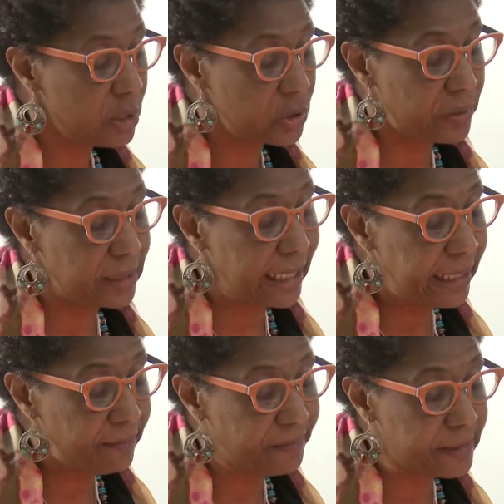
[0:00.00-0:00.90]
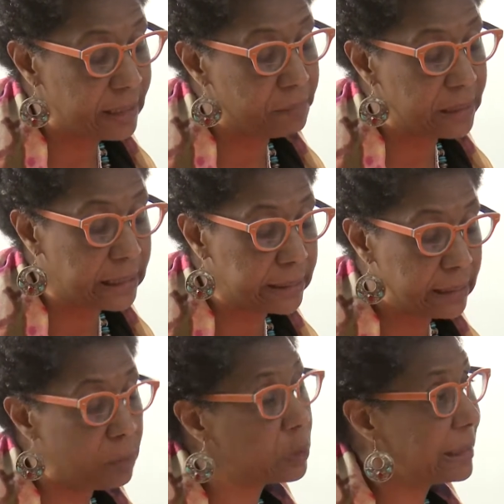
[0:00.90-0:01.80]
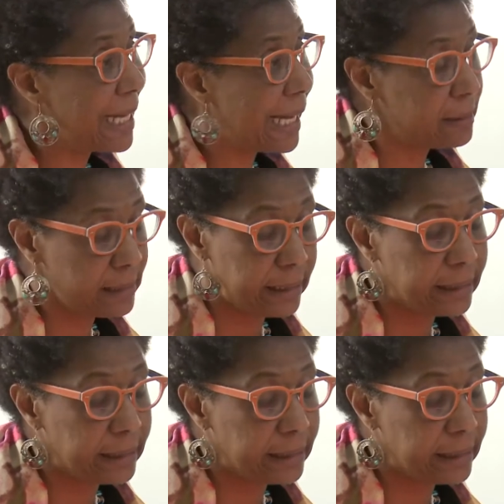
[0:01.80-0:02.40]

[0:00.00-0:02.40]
so that infant and maternal mortality